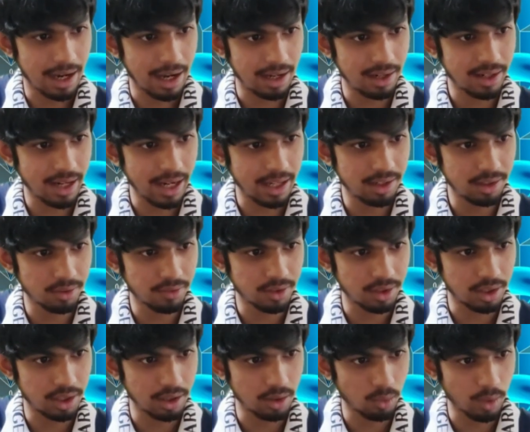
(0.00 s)
I'll write it
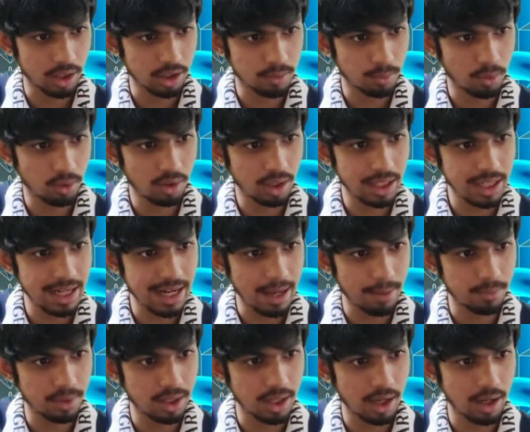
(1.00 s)
over here once more. E
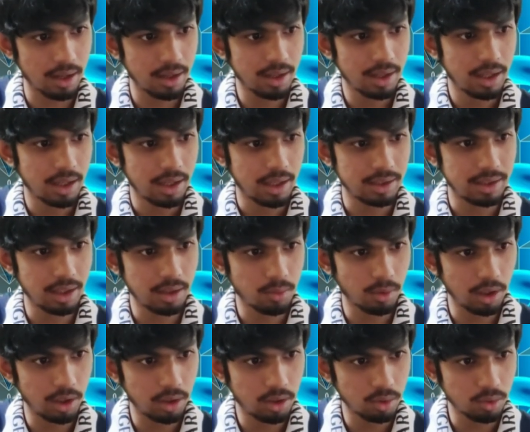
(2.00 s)
lambda is
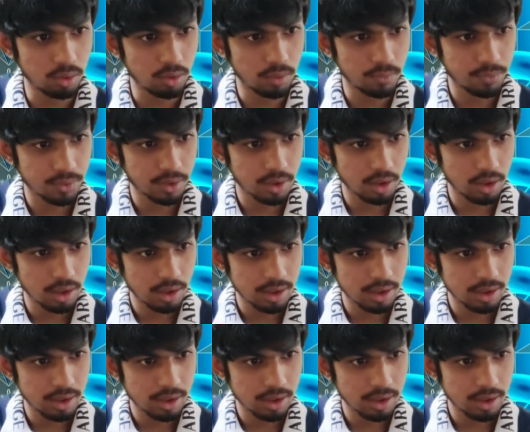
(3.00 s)
equal to